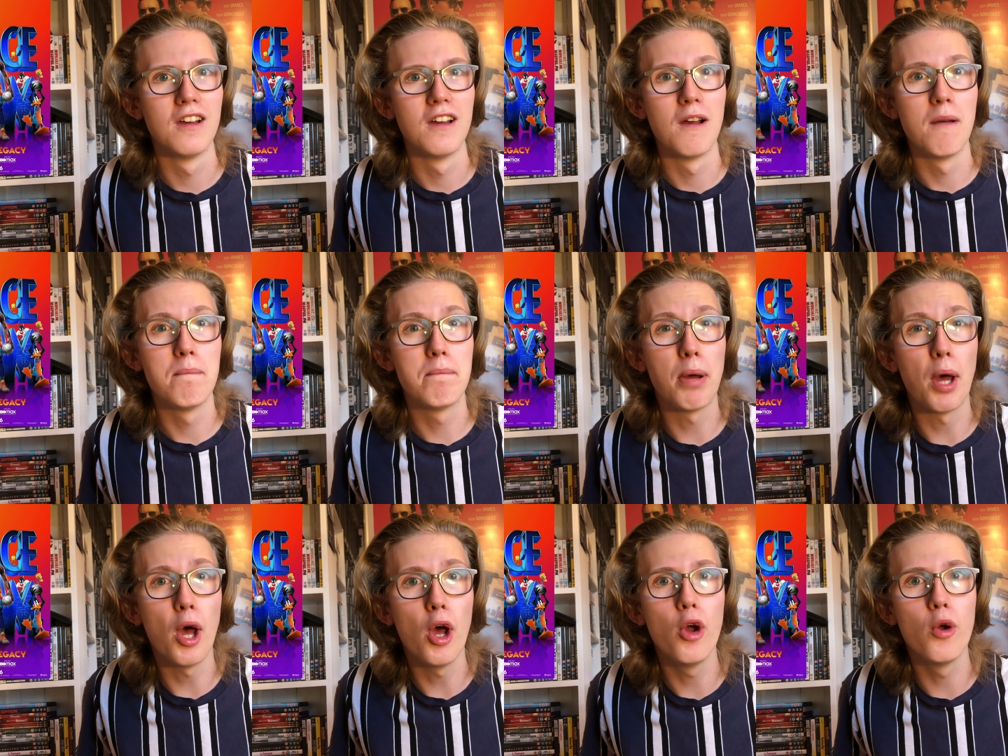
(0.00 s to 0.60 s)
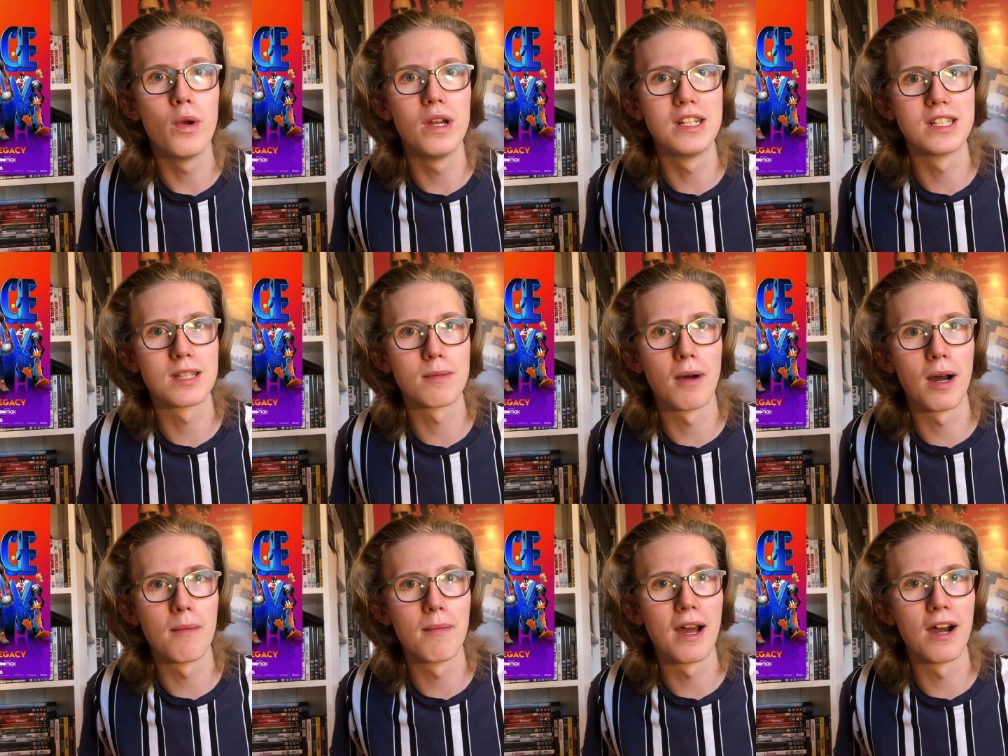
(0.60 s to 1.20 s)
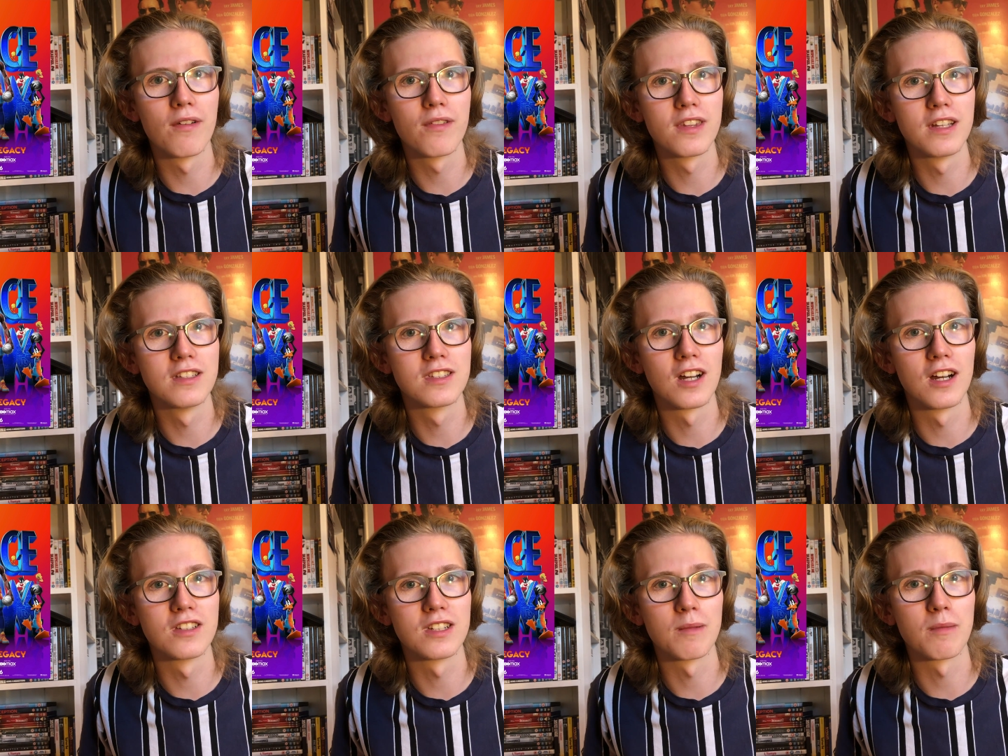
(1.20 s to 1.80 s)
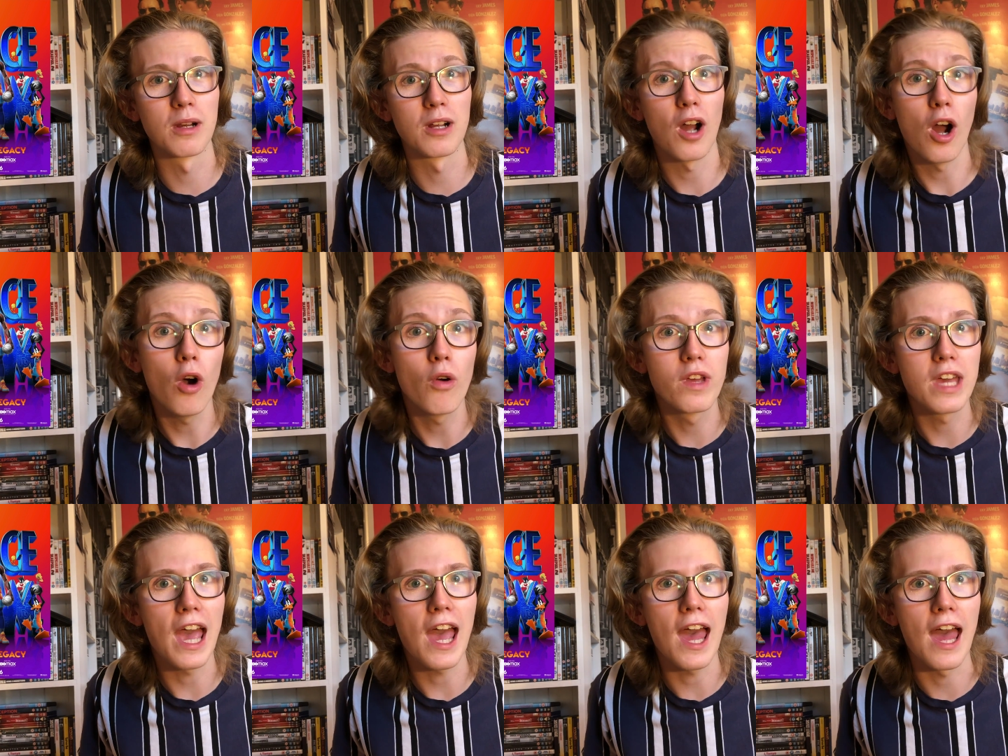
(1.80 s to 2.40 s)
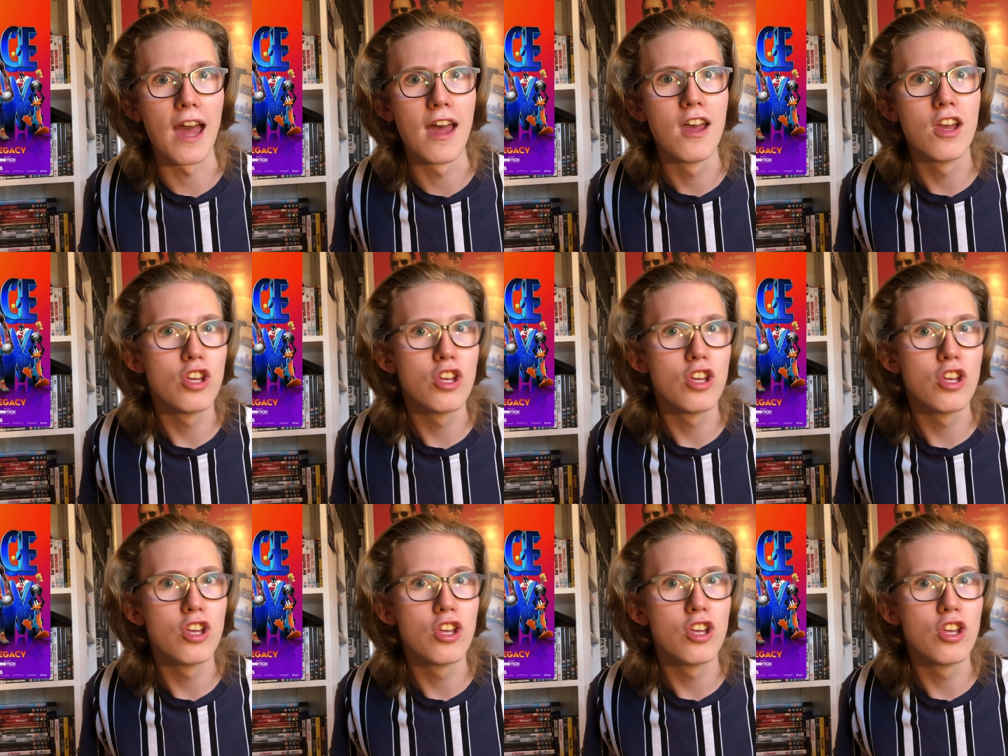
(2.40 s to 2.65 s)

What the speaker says: poo into my mouth the entire time, going, oh yeah,